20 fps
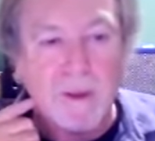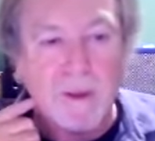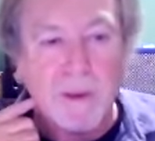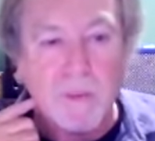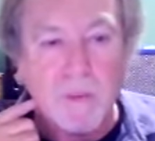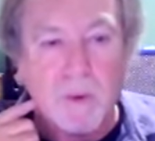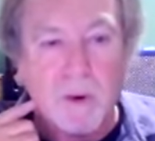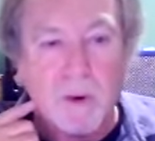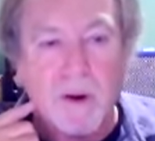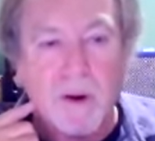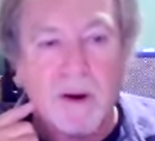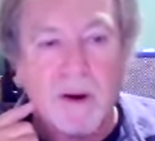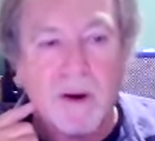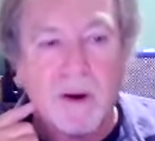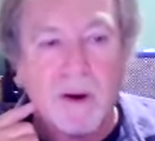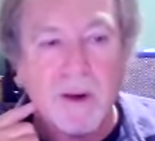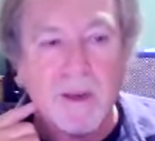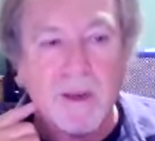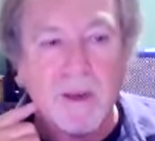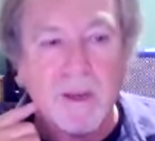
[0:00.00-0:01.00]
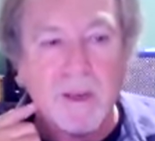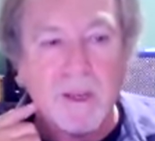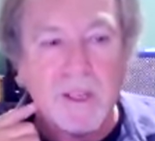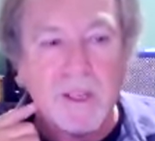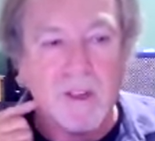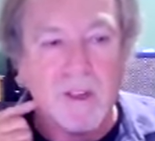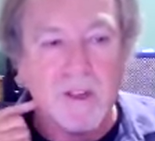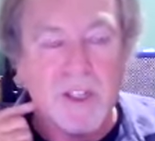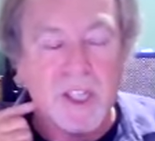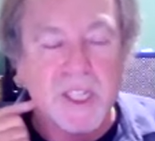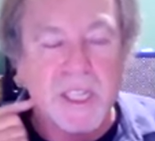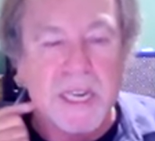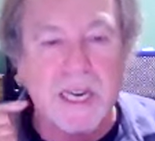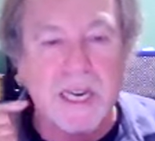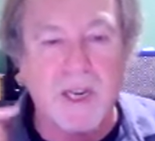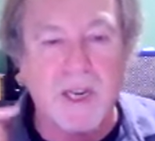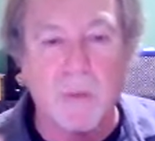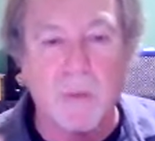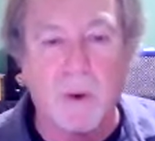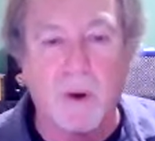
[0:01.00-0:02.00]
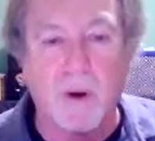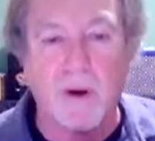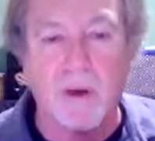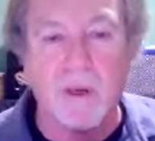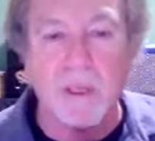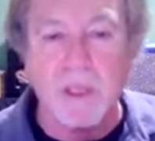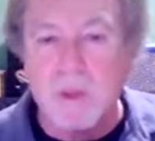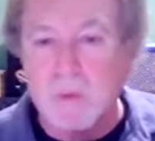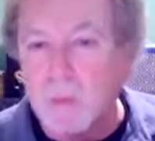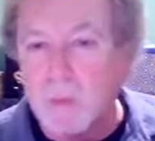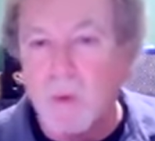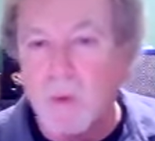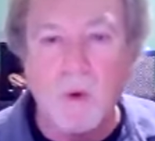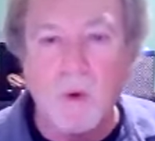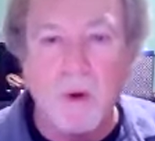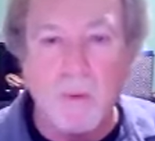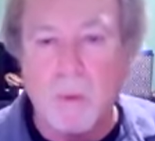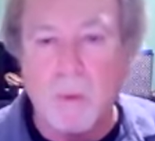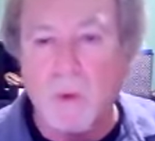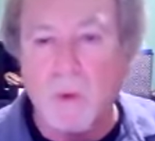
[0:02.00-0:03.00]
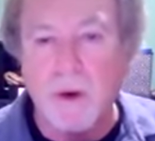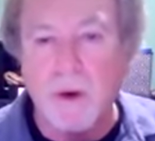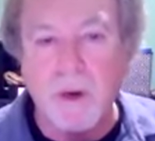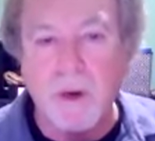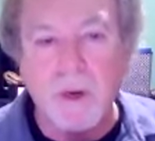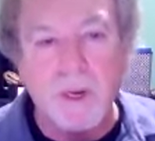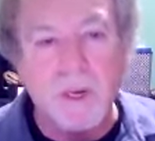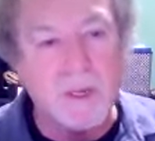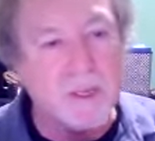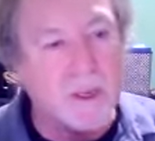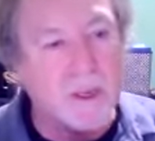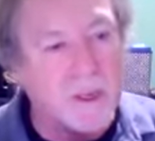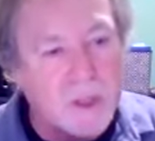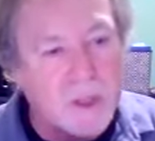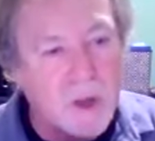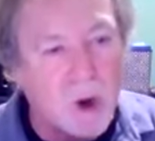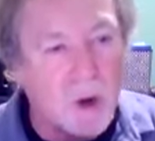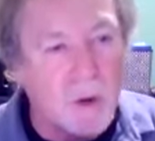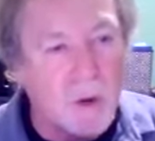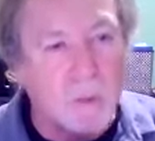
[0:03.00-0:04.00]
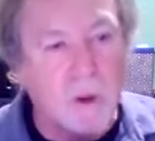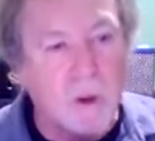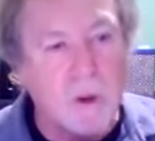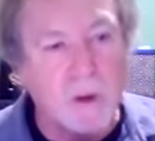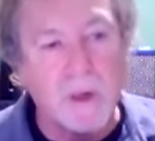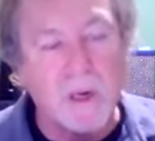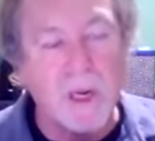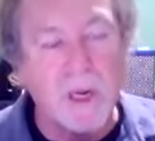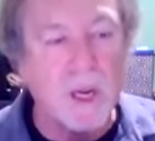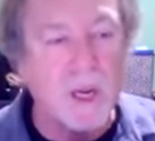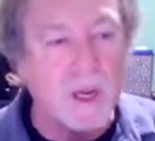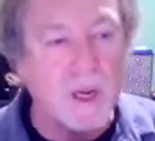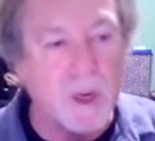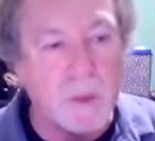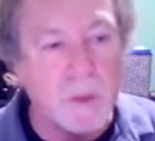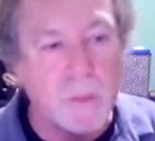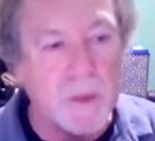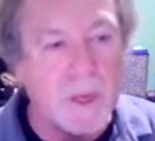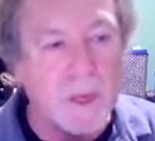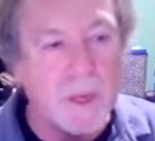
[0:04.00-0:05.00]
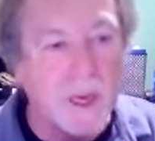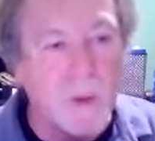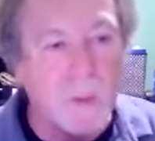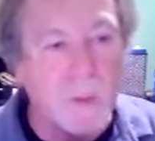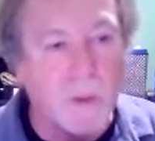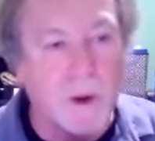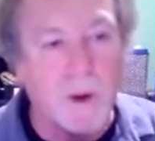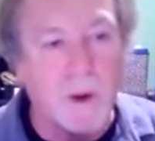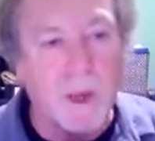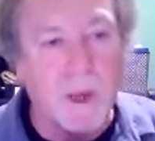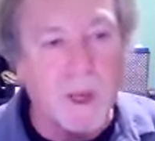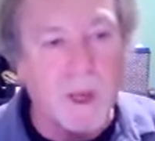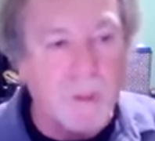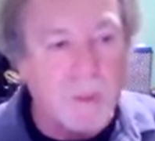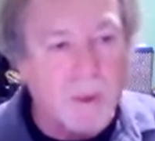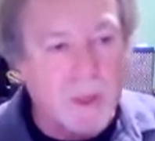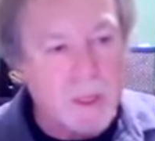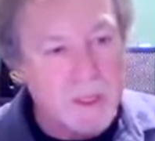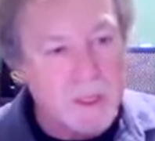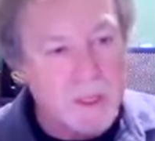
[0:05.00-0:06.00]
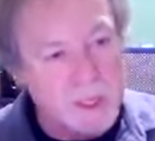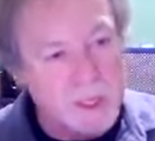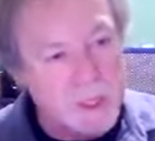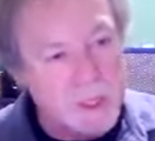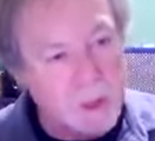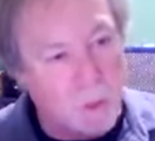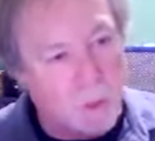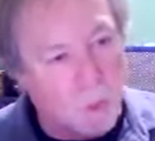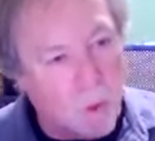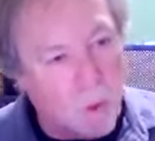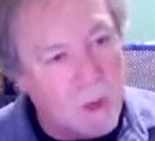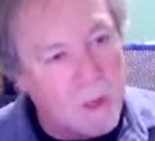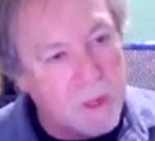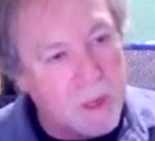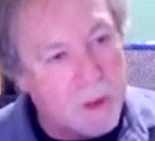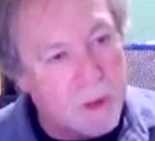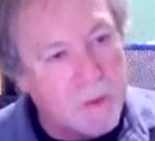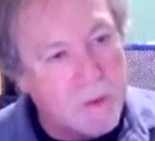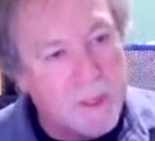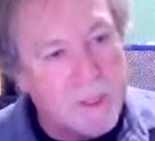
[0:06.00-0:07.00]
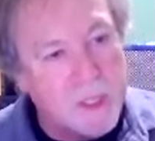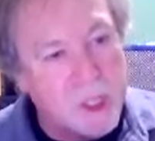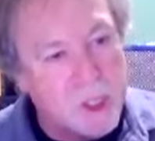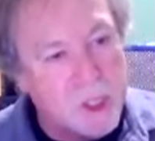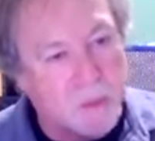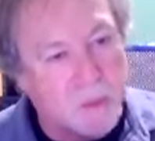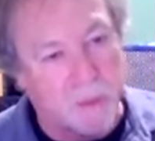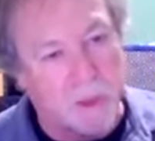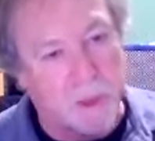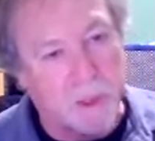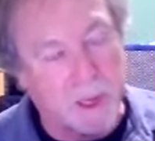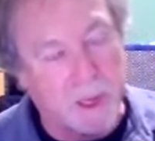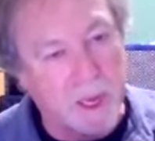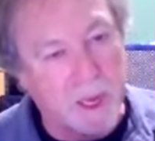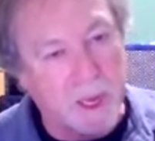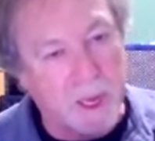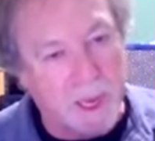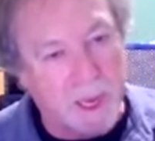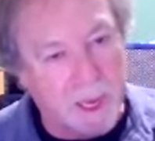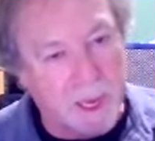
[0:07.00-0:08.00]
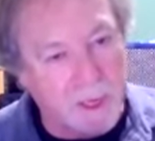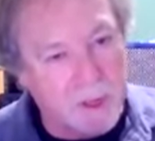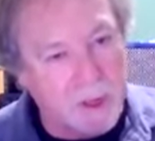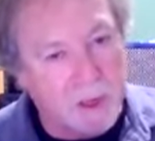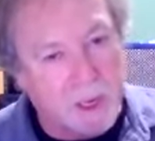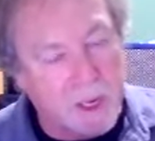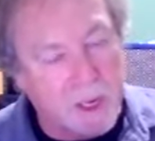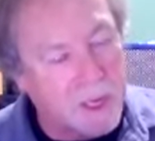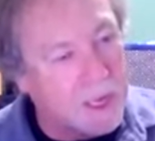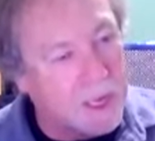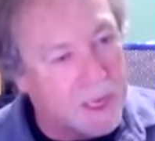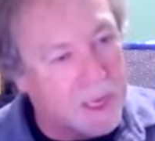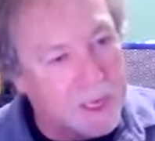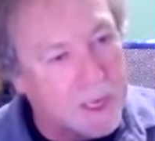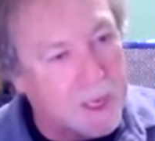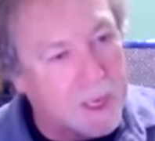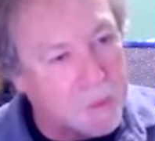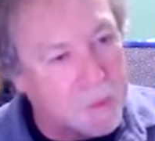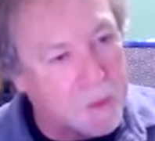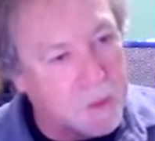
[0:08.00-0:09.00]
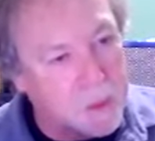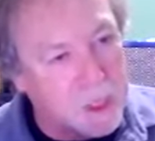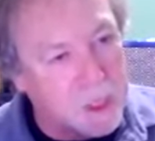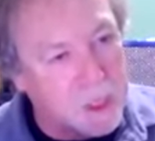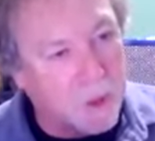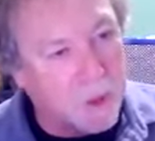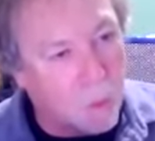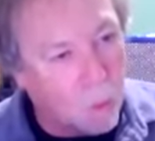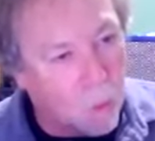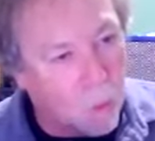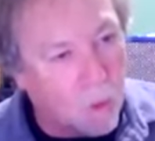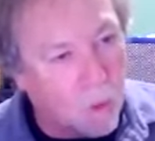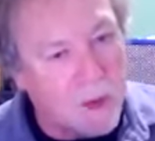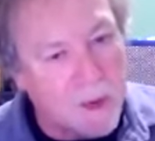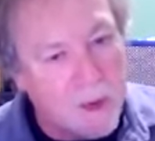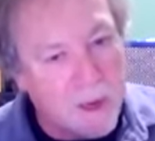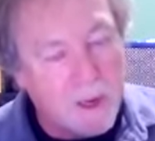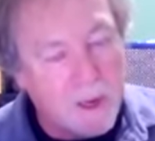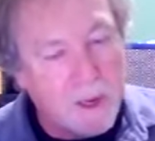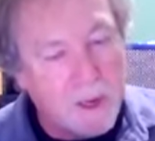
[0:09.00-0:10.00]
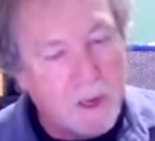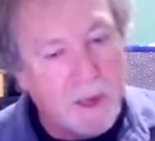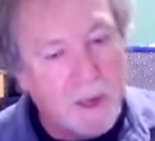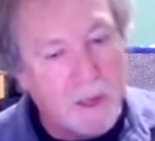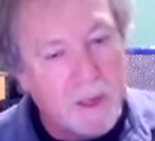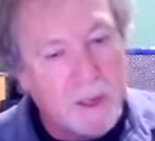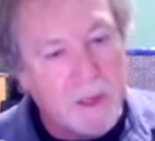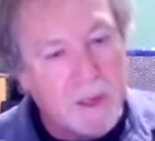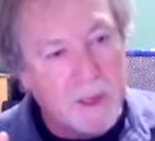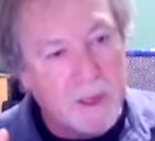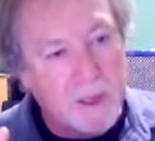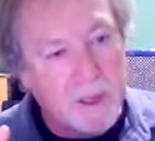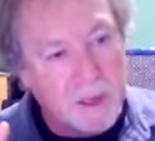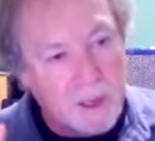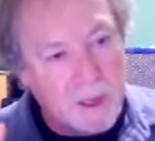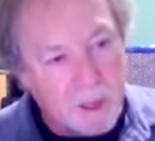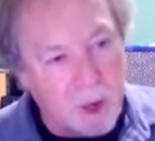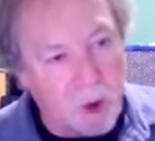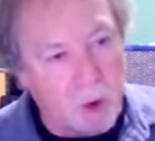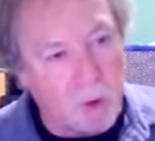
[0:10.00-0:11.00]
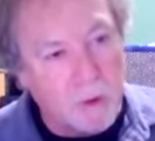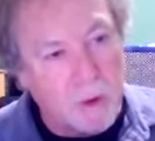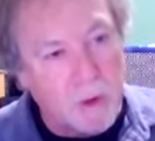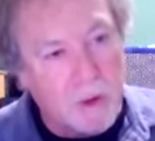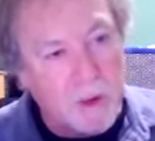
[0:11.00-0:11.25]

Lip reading: part, your singing part is more important than your guitar part or your piano part, because it's a one-note instrument and you're going to end up using a one-note